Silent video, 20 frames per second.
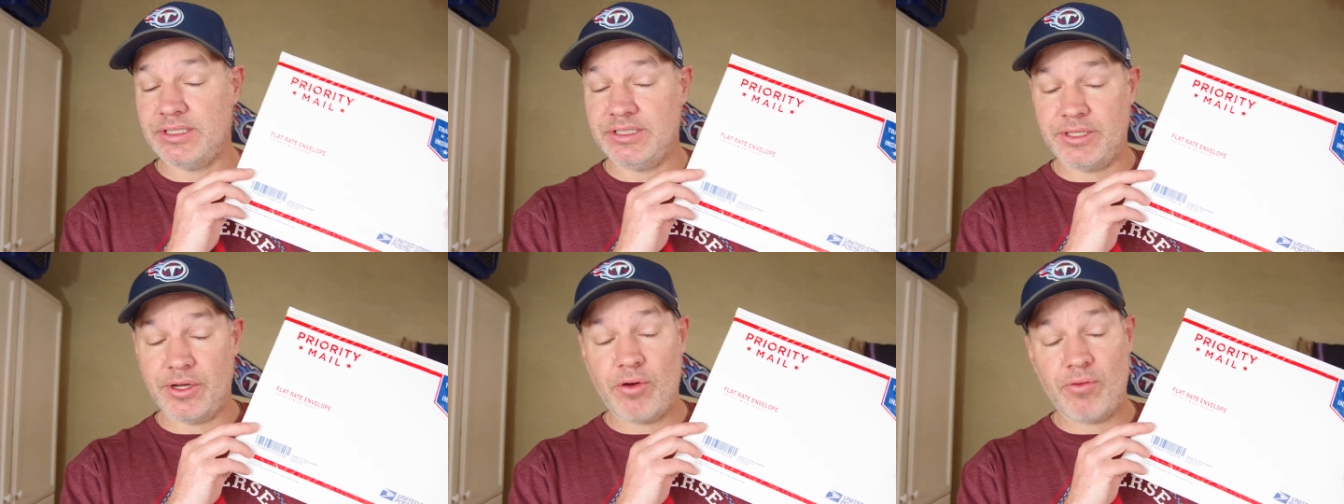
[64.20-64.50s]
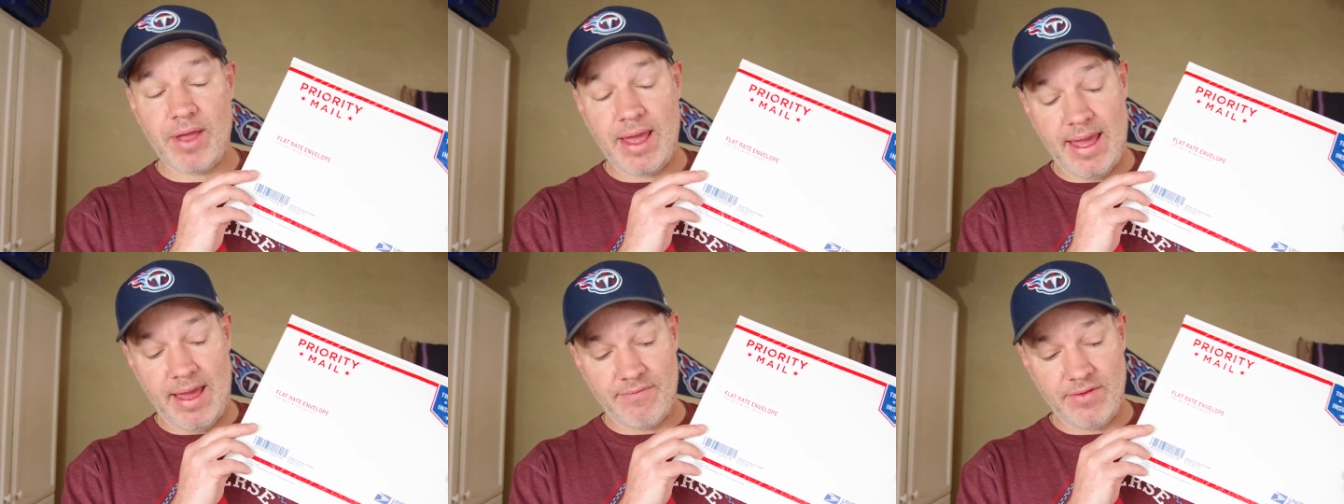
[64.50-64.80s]
don't
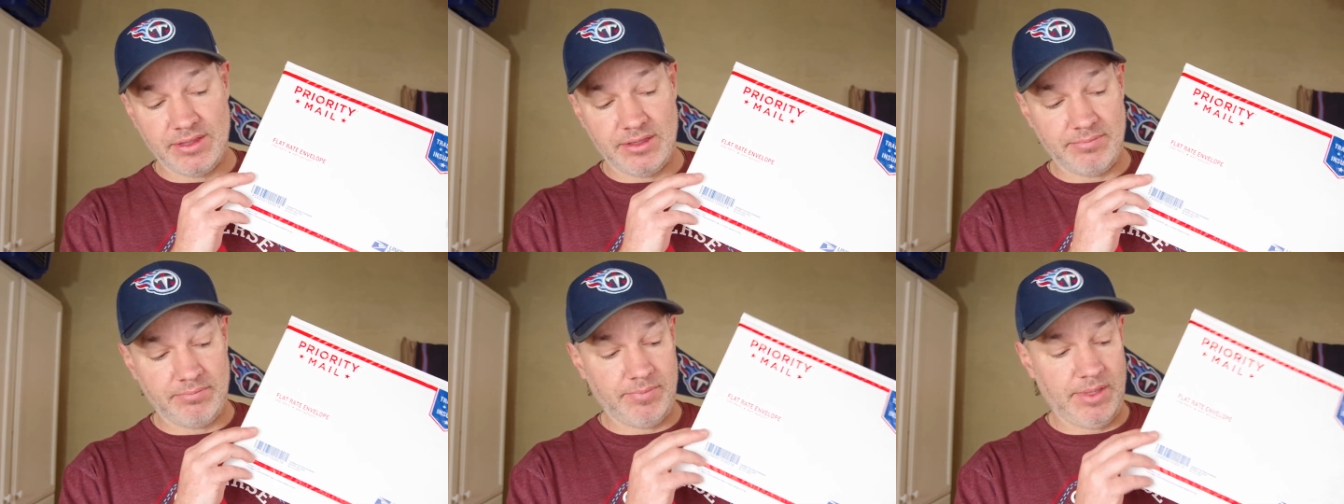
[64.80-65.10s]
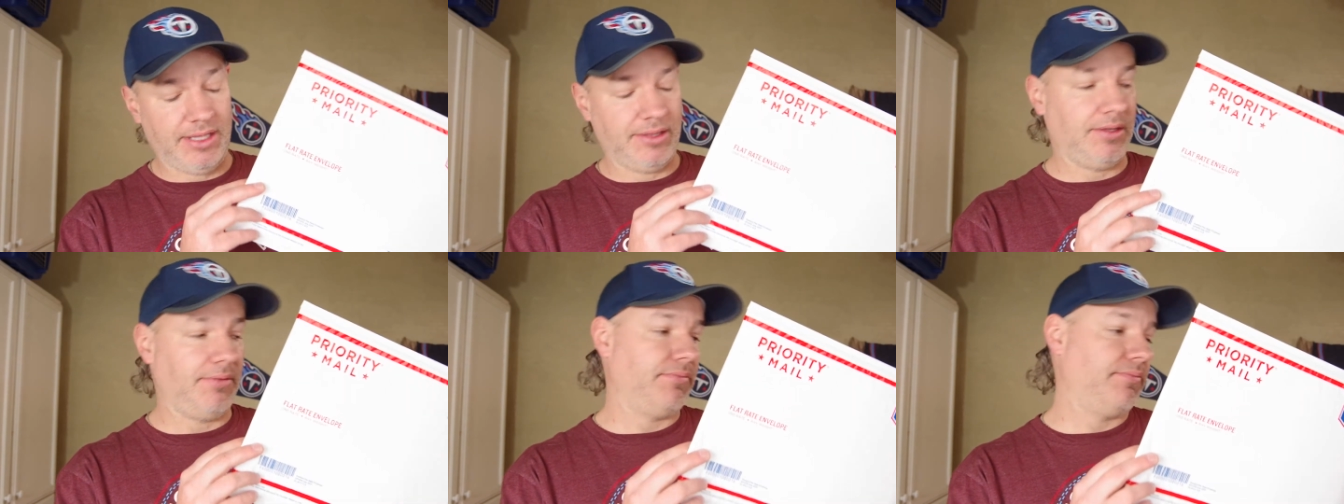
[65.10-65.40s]
have at,
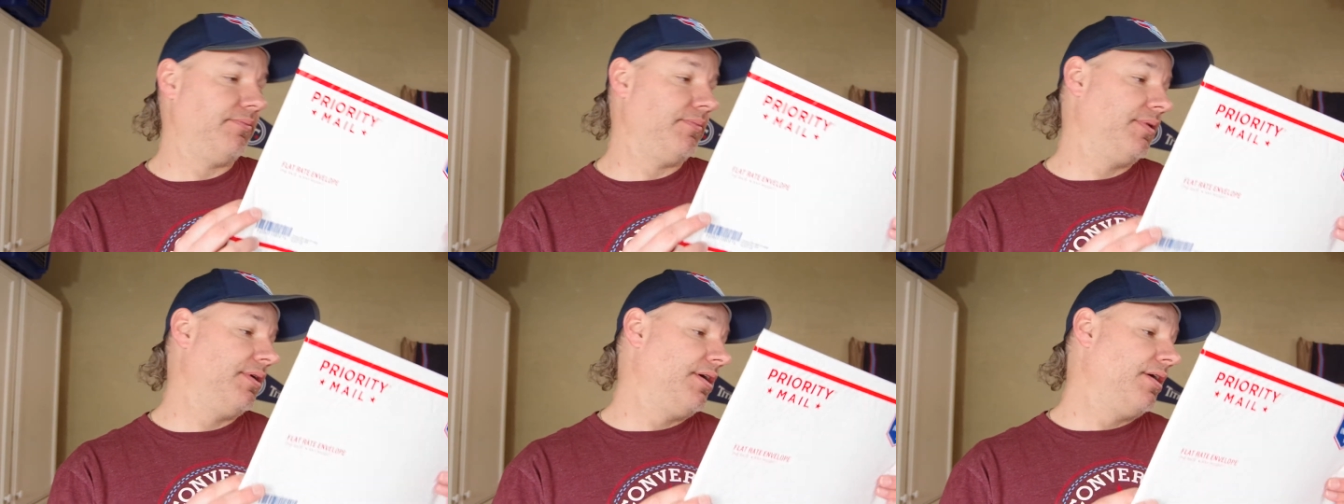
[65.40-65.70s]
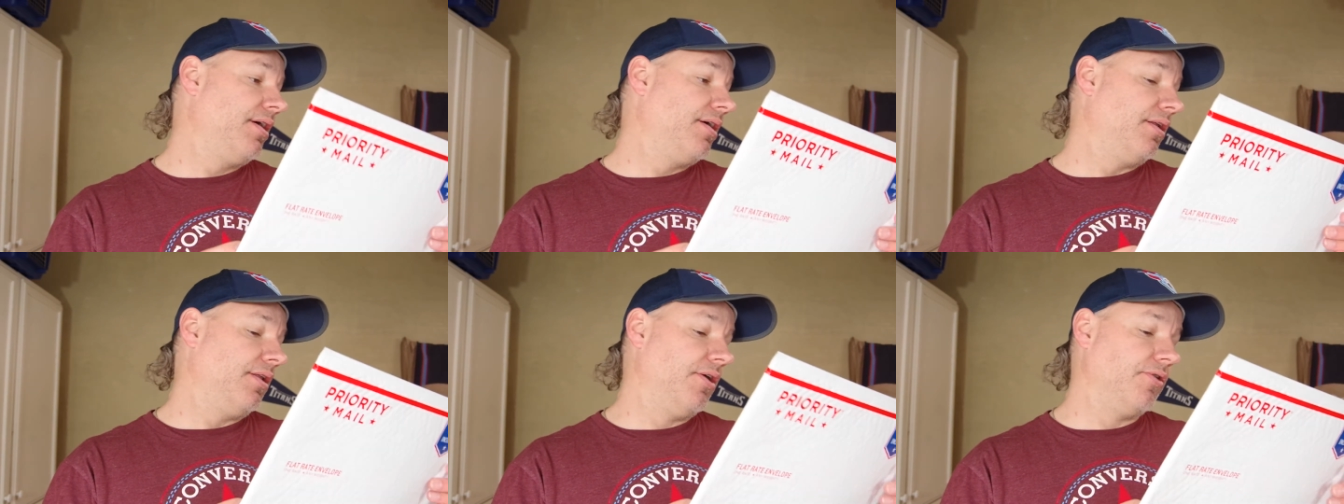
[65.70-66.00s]
at the
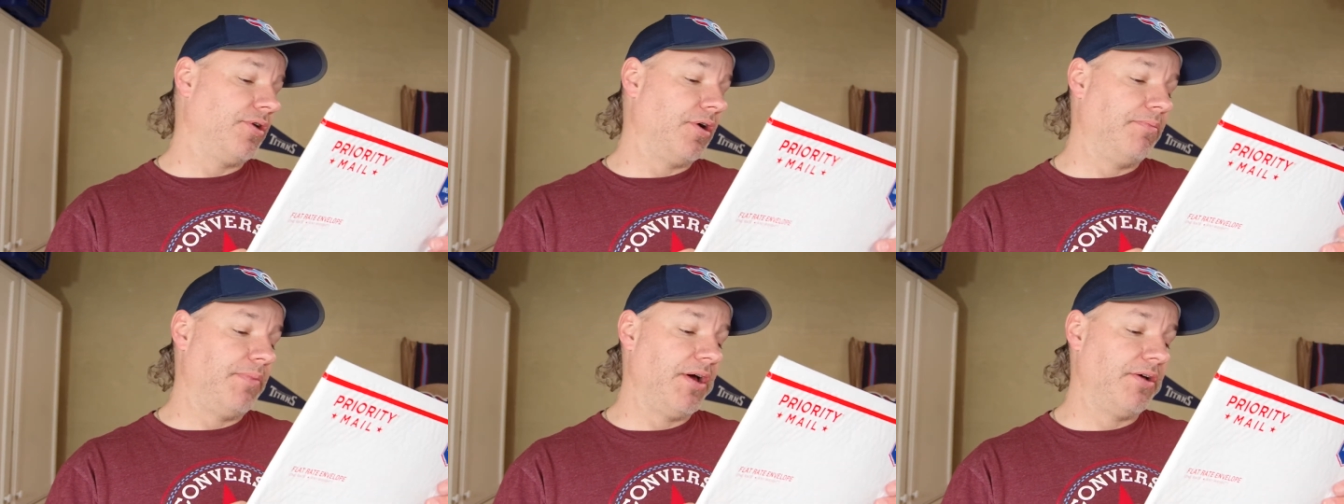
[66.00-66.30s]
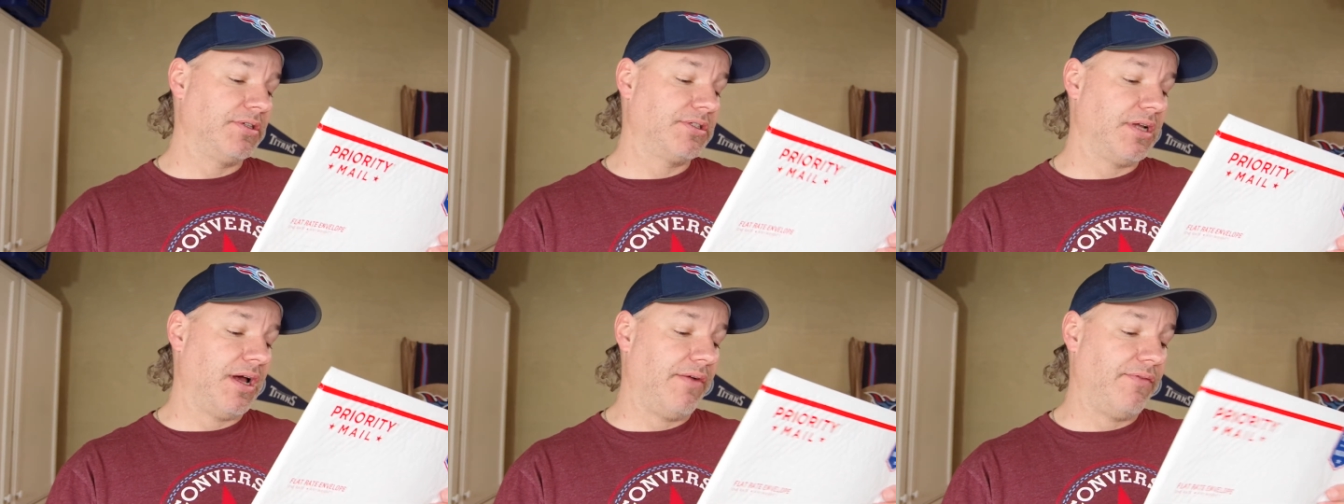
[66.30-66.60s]
local
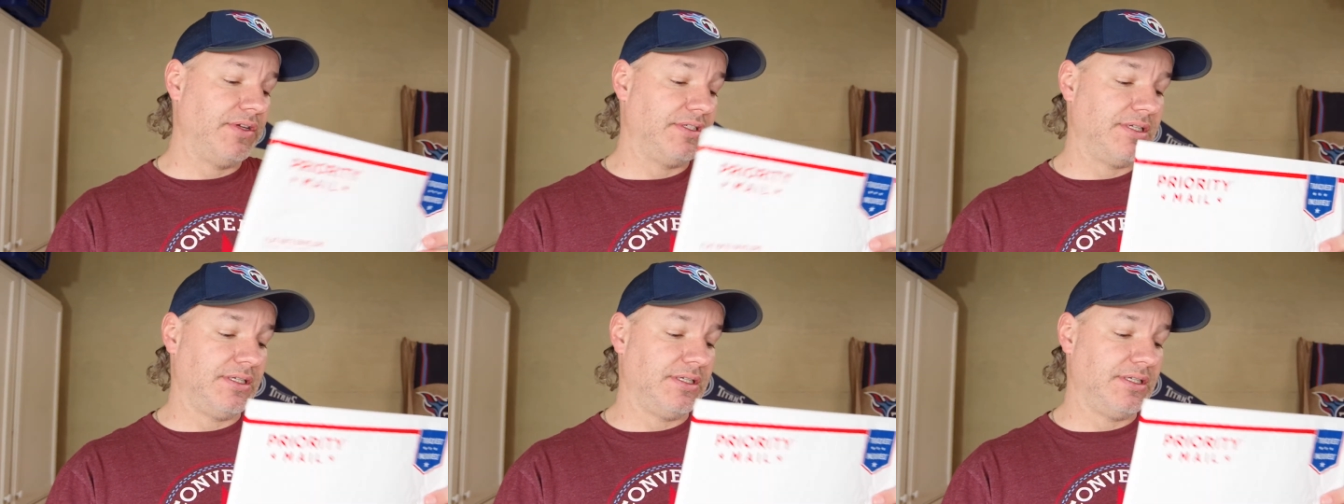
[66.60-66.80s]
post office.